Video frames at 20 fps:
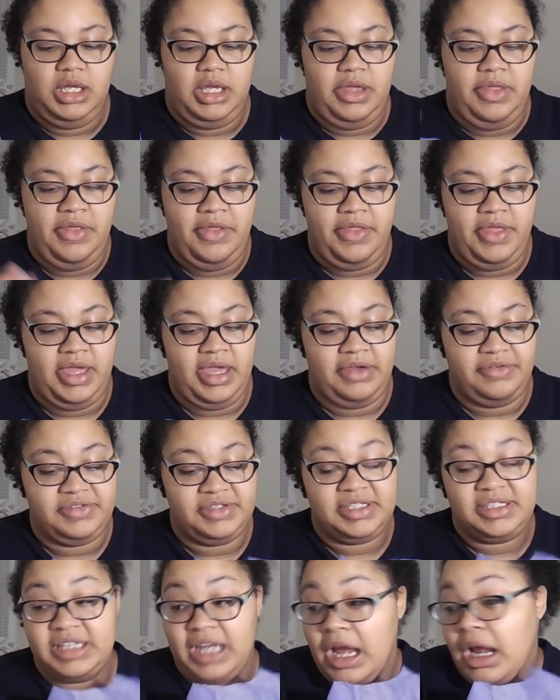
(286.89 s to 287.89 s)
And then they have
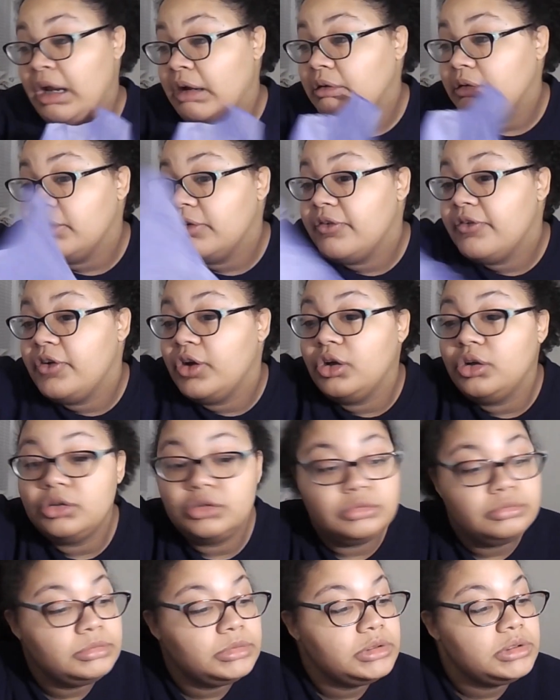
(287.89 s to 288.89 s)
styrofoam.